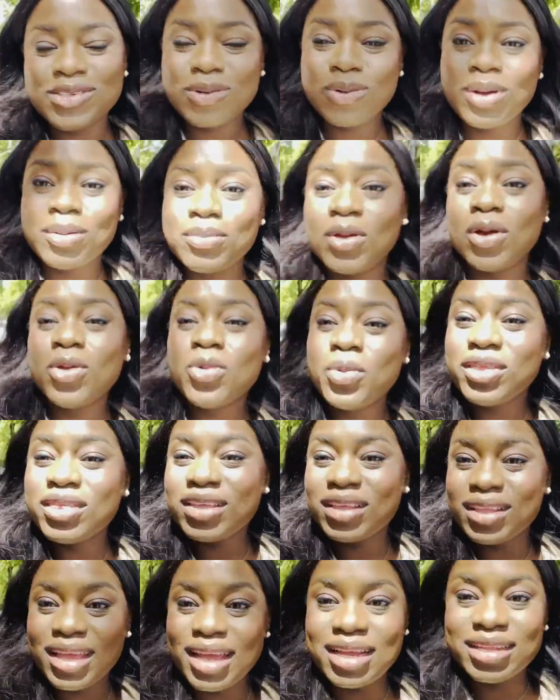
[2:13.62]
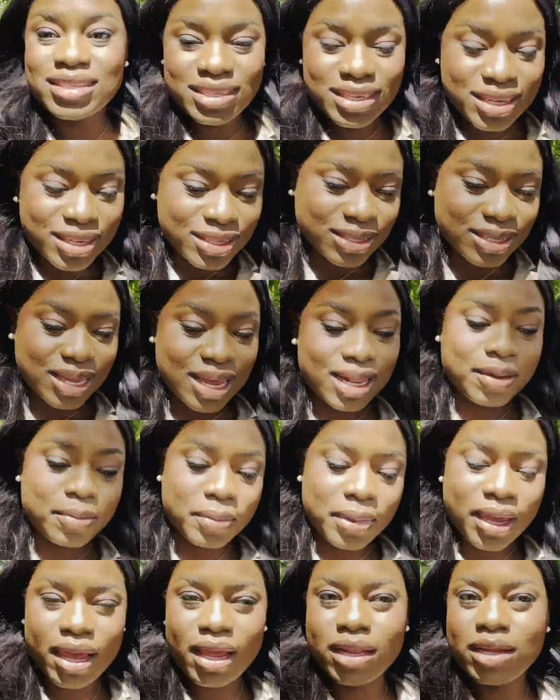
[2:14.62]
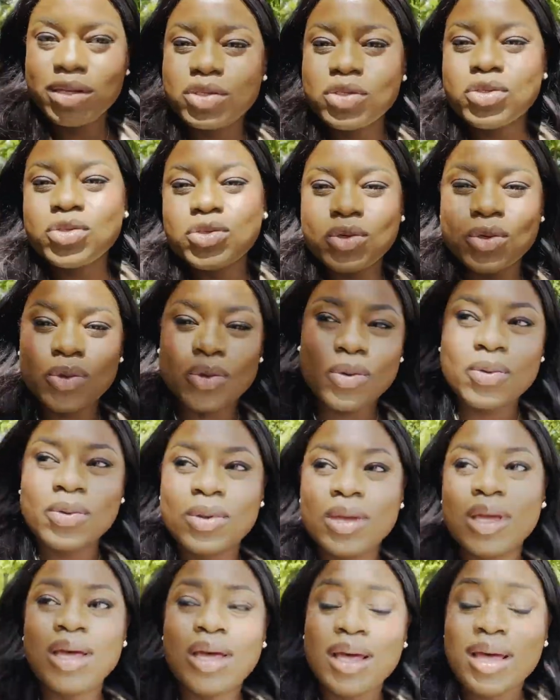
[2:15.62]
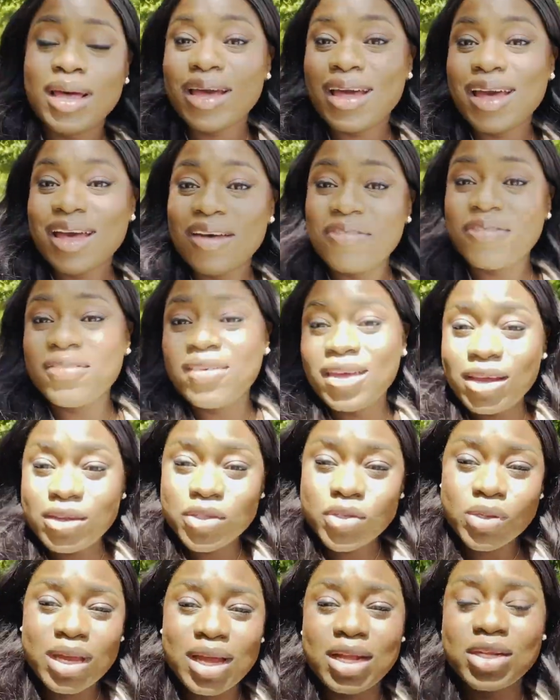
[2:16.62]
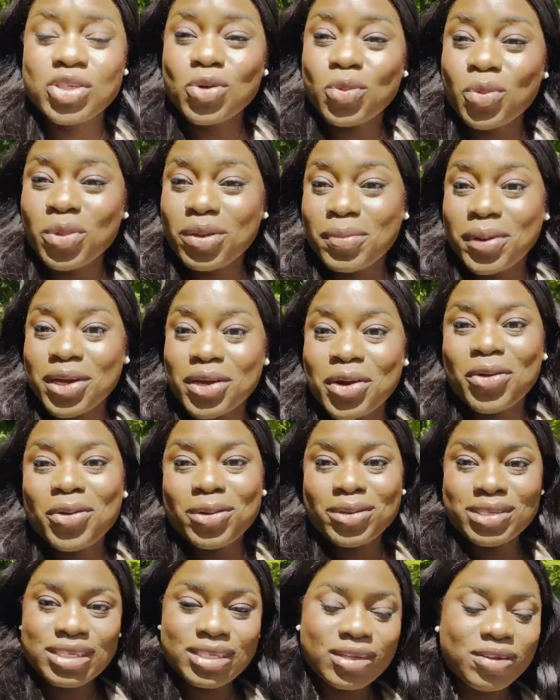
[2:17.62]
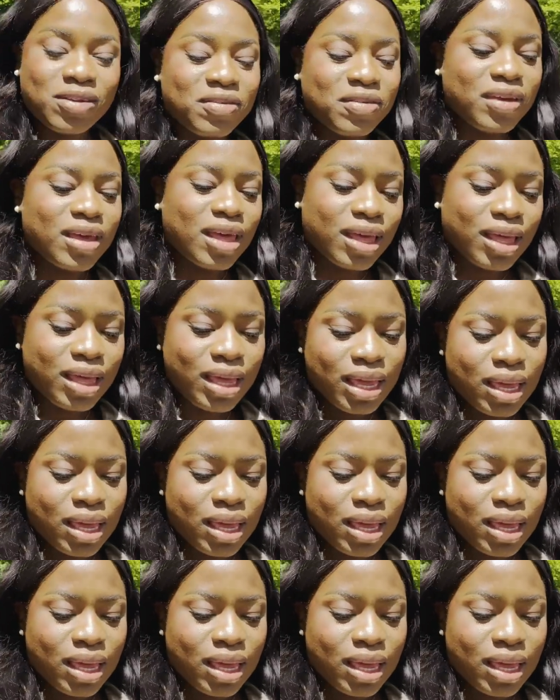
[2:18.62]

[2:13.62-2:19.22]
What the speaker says: so I'm done with the dentist and I'm heading to a cafe to catch up with my girl Sylvia.